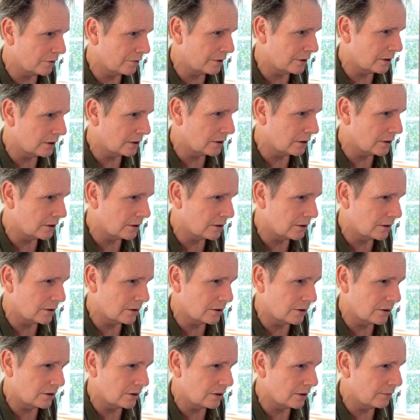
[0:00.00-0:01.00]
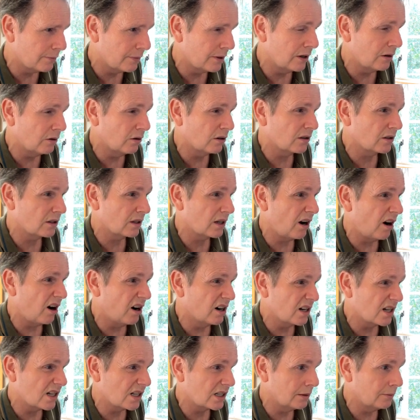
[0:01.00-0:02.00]
it is, but it looks
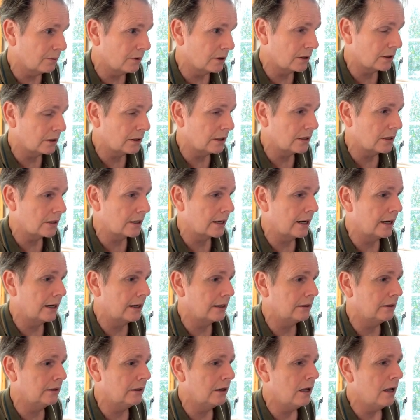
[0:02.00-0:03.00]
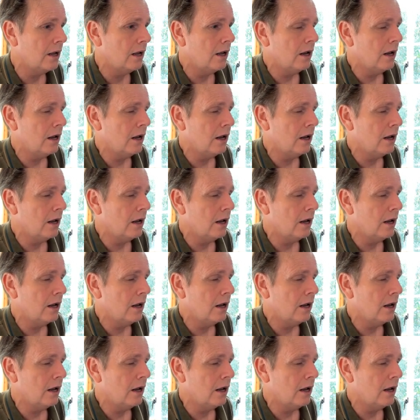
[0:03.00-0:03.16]
kind of similar to his garden.